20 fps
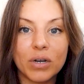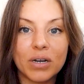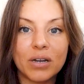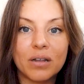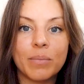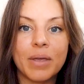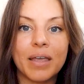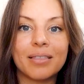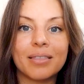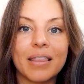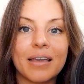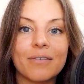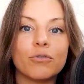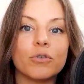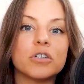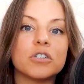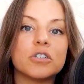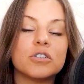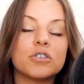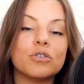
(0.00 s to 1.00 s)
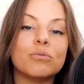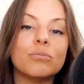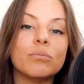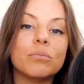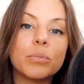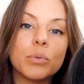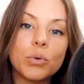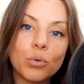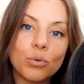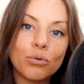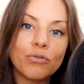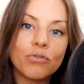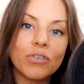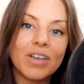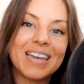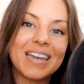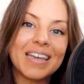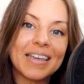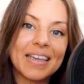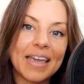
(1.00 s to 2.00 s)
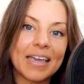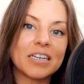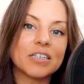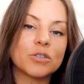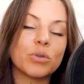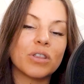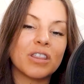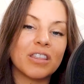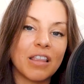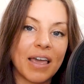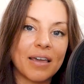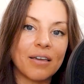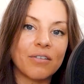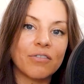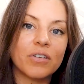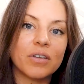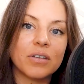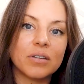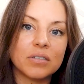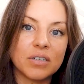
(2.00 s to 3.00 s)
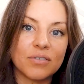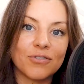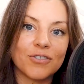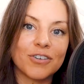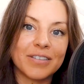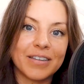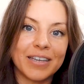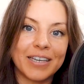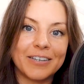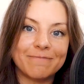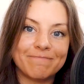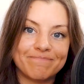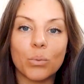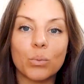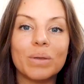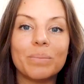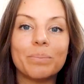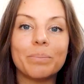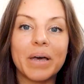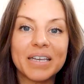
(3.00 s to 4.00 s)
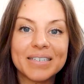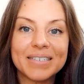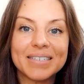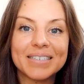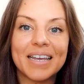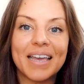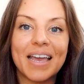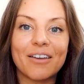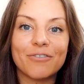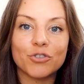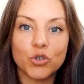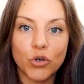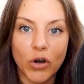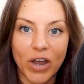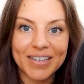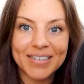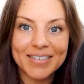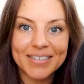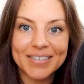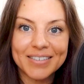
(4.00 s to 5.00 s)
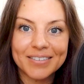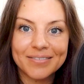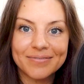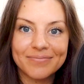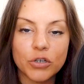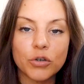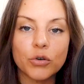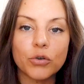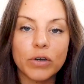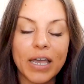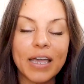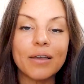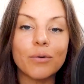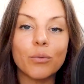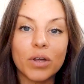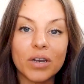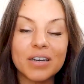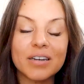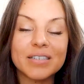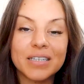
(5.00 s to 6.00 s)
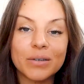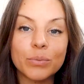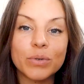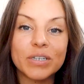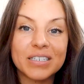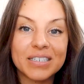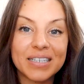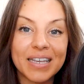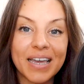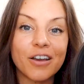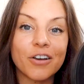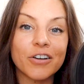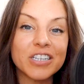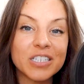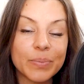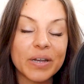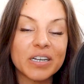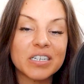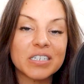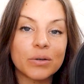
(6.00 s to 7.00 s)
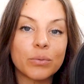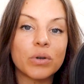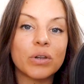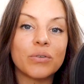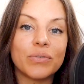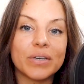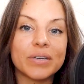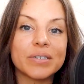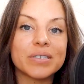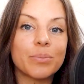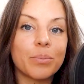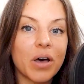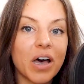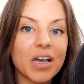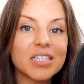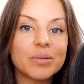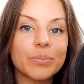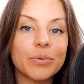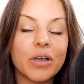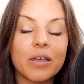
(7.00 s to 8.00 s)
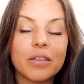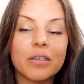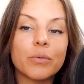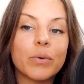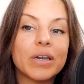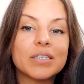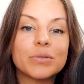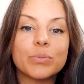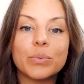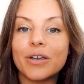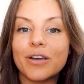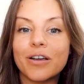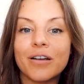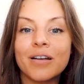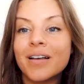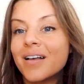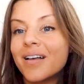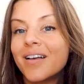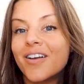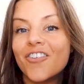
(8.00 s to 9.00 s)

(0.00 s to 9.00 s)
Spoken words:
freedom and leverage to move and engage with life differently. We must have trust to create what it is that we desire, especially when it feels impossible. Otherwise, we are